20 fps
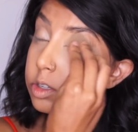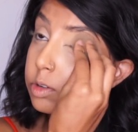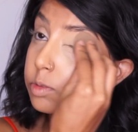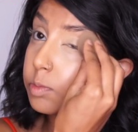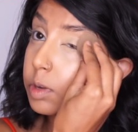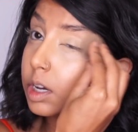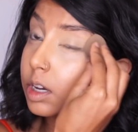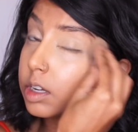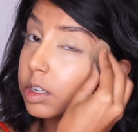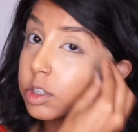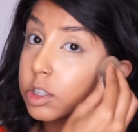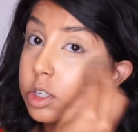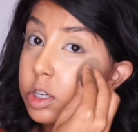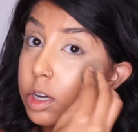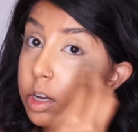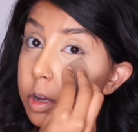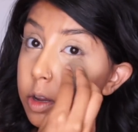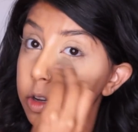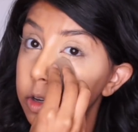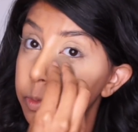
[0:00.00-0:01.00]
too
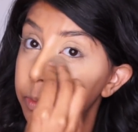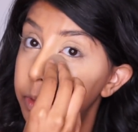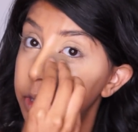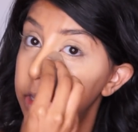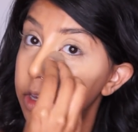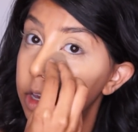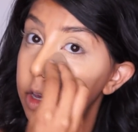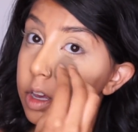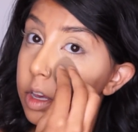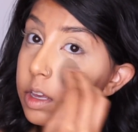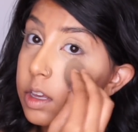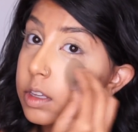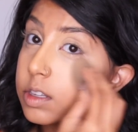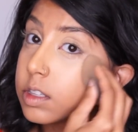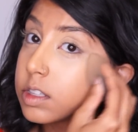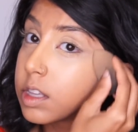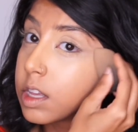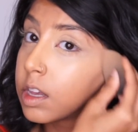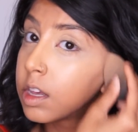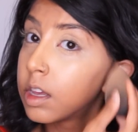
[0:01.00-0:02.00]
much
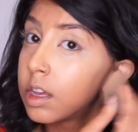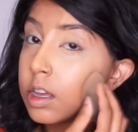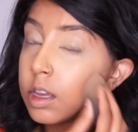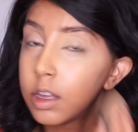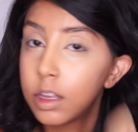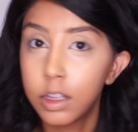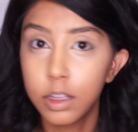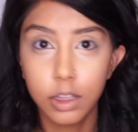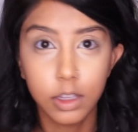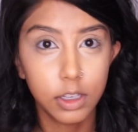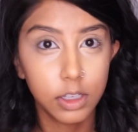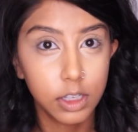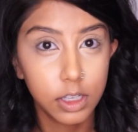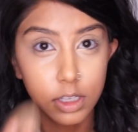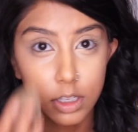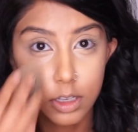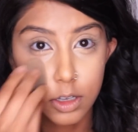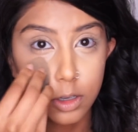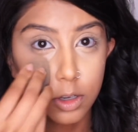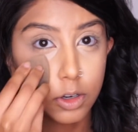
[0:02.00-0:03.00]
because
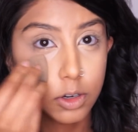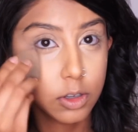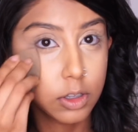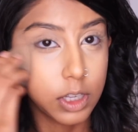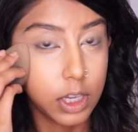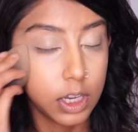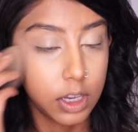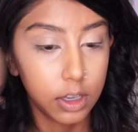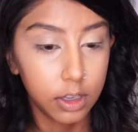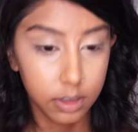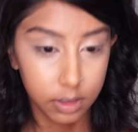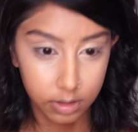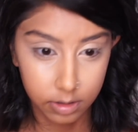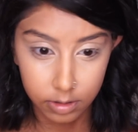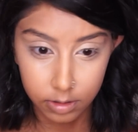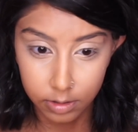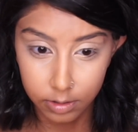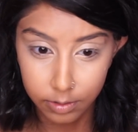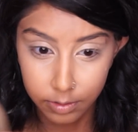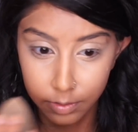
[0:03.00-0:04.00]
it's clearly
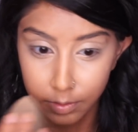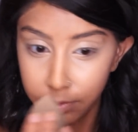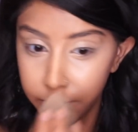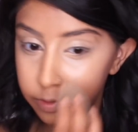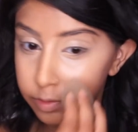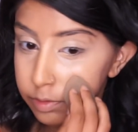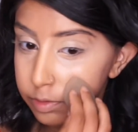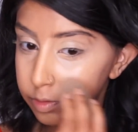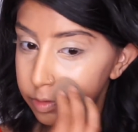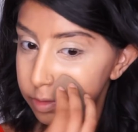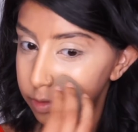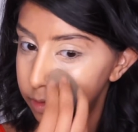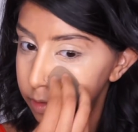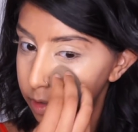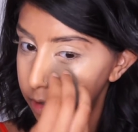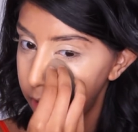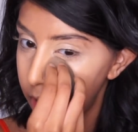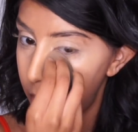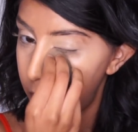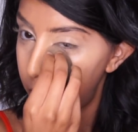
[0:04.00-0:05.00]

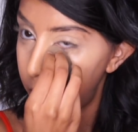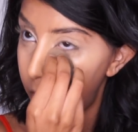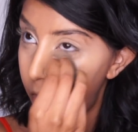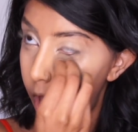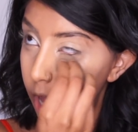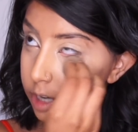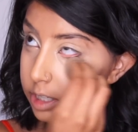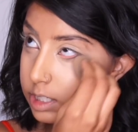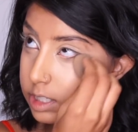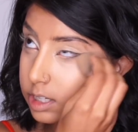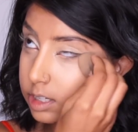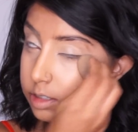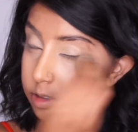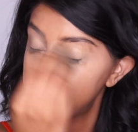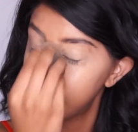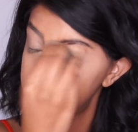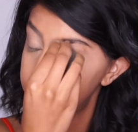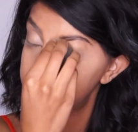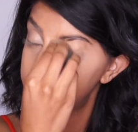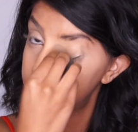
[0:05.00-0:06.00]
a lot.
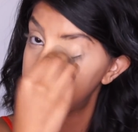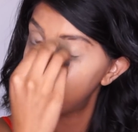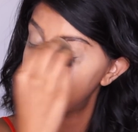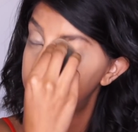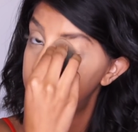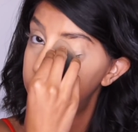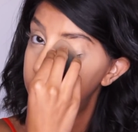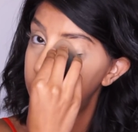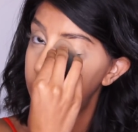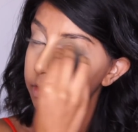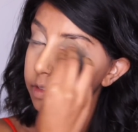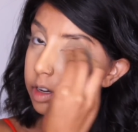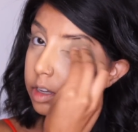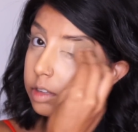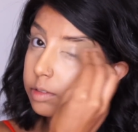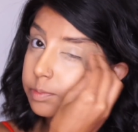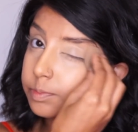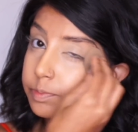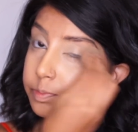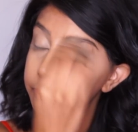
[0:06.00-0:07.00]
Whatever.
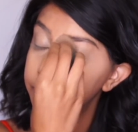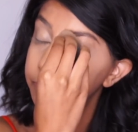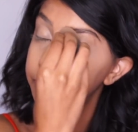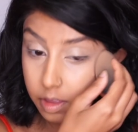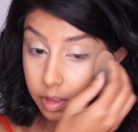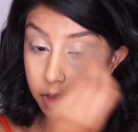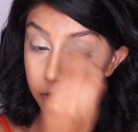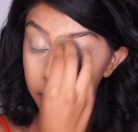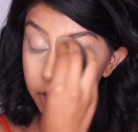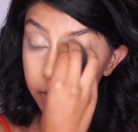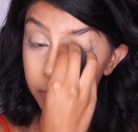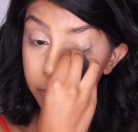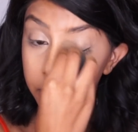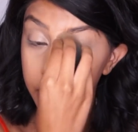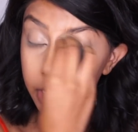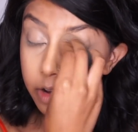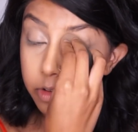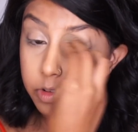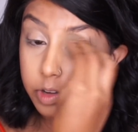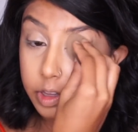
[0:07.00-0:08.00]

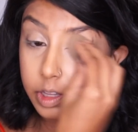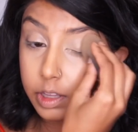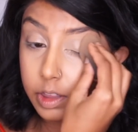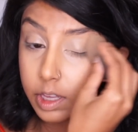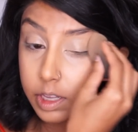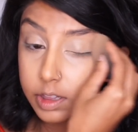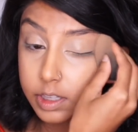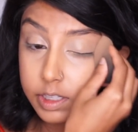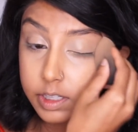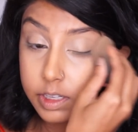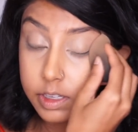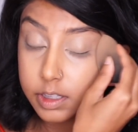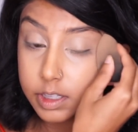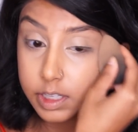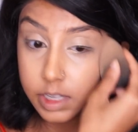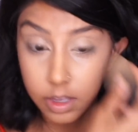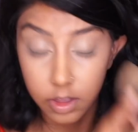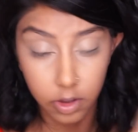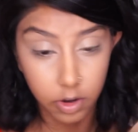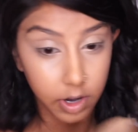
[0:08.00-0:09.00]
But I really like this
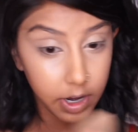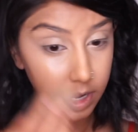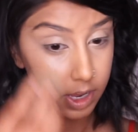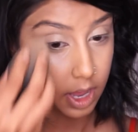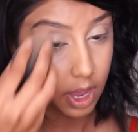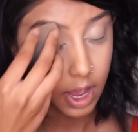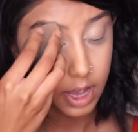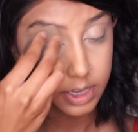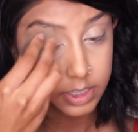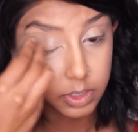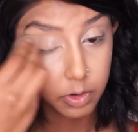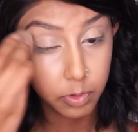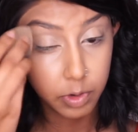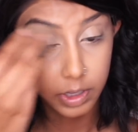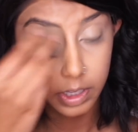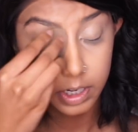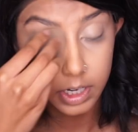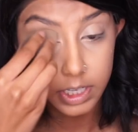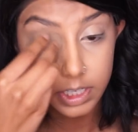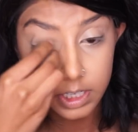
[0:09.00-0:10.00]
concealer. It has a
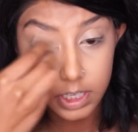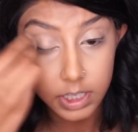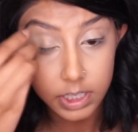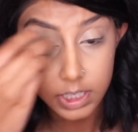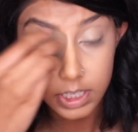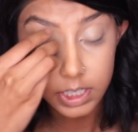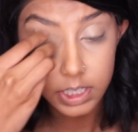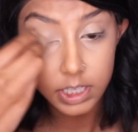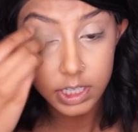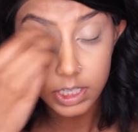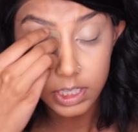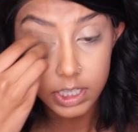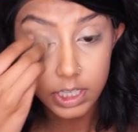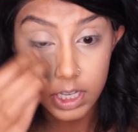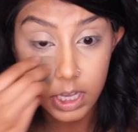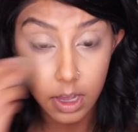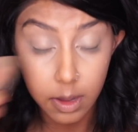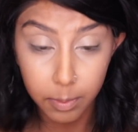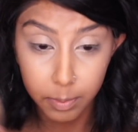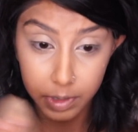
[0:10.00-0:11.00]
really nice
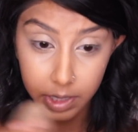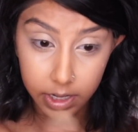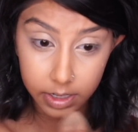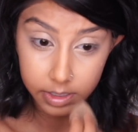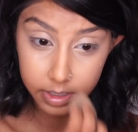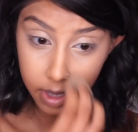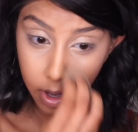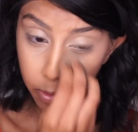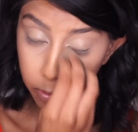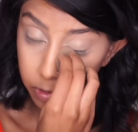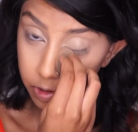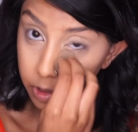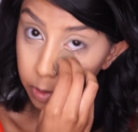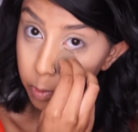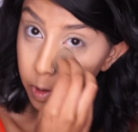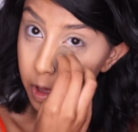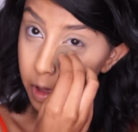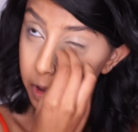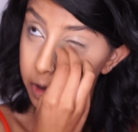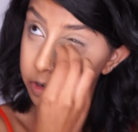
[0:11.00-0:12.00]
consistency, it blends out really
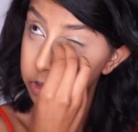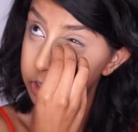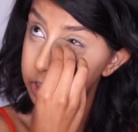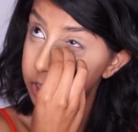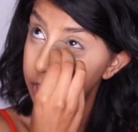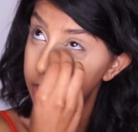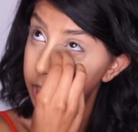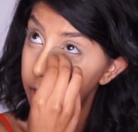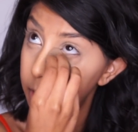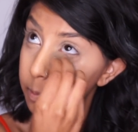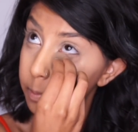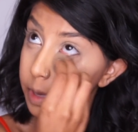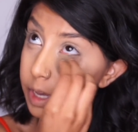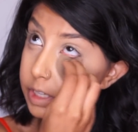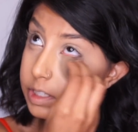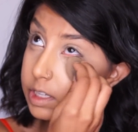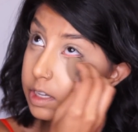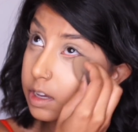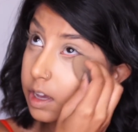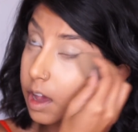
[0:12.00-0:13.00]
well, and just like
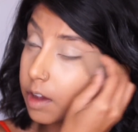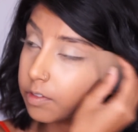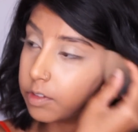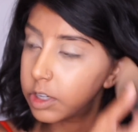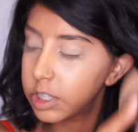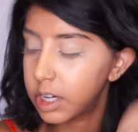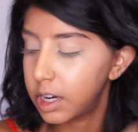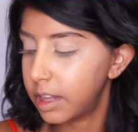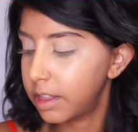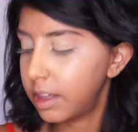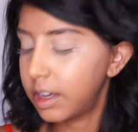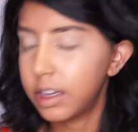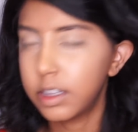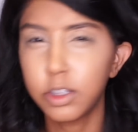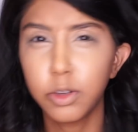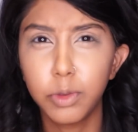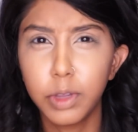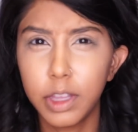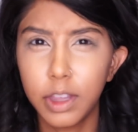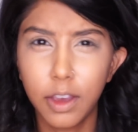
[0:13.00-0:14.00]
amazing coverage. And I think
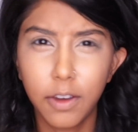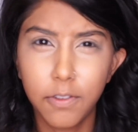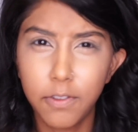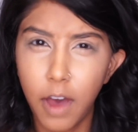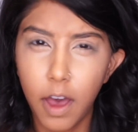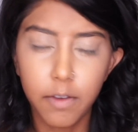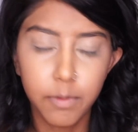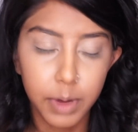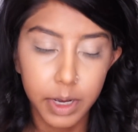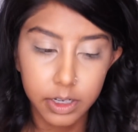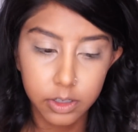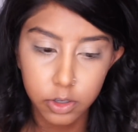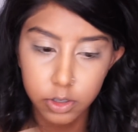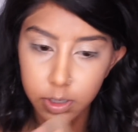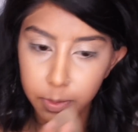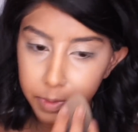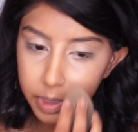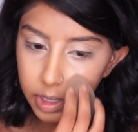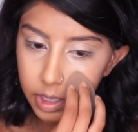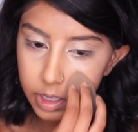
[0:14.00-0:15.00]
it's only like $5 or
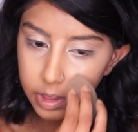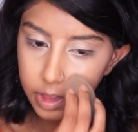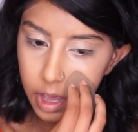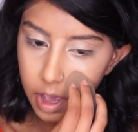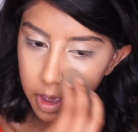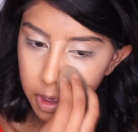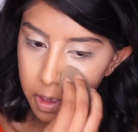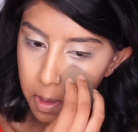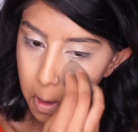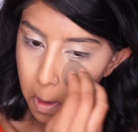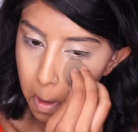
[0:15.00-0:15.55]
something like that.